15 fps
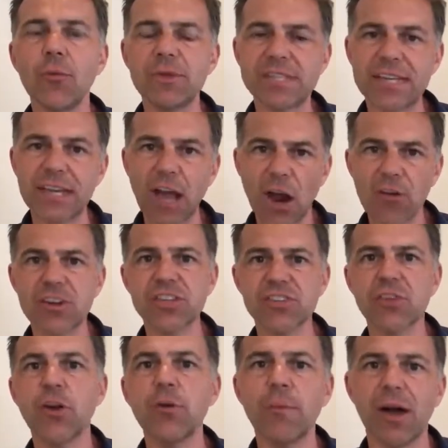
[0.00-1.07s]
that was
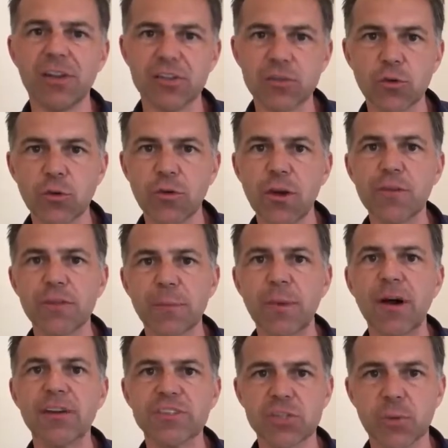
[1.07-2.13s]
encouraged so much sort of over the
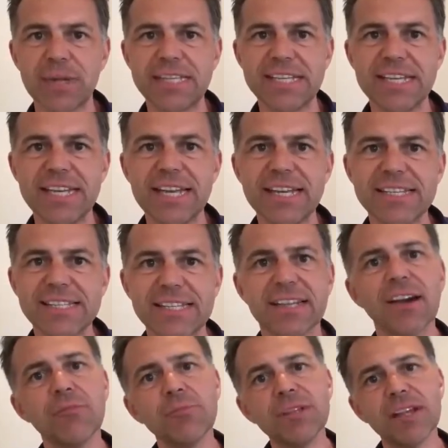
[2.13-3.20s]
past 20 years. The
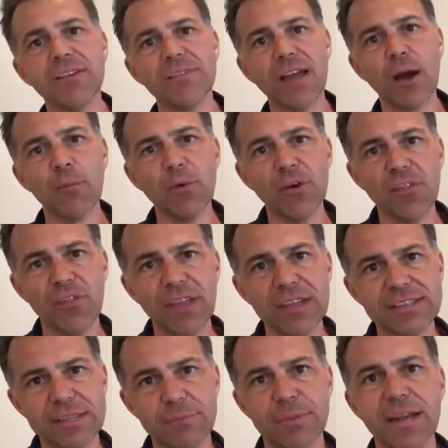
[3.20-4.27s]
government have now put
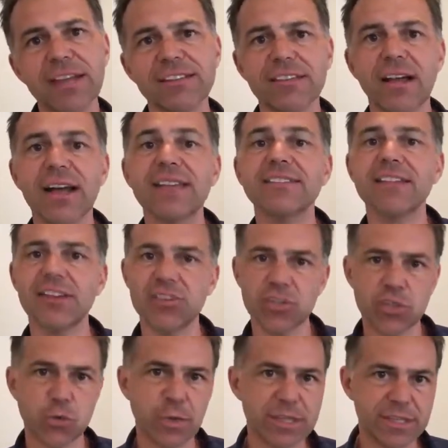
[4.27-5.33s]
things in place like
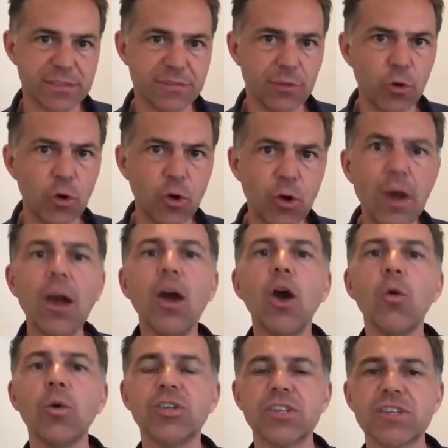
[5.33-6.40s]
Section 24,
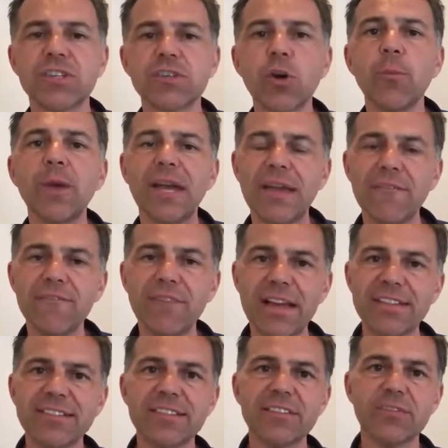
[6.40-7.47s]
which is stopping
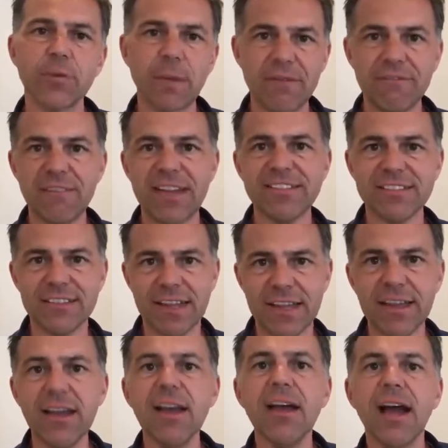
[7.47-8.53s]
investors from
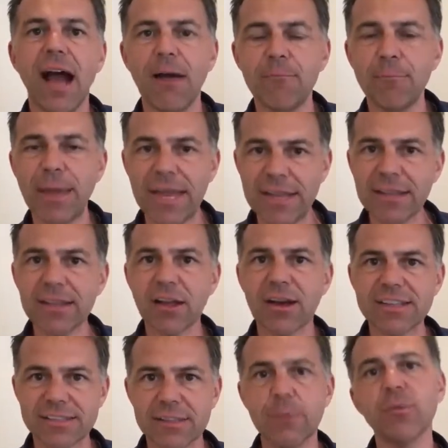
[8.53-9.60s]
investing and
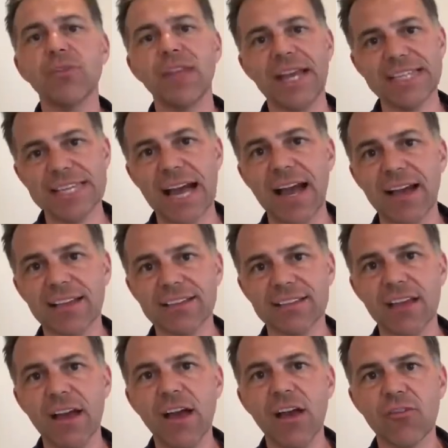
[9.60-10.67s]
penalizing them on their
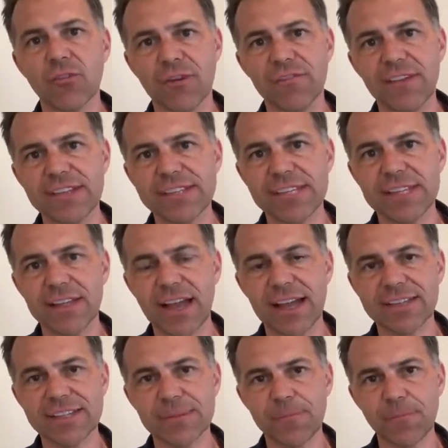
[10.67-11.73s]
tax for investing in
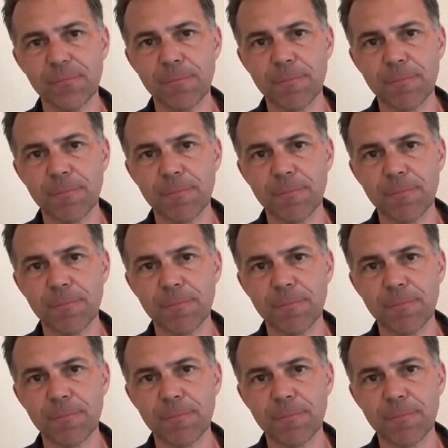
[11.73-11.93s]
that.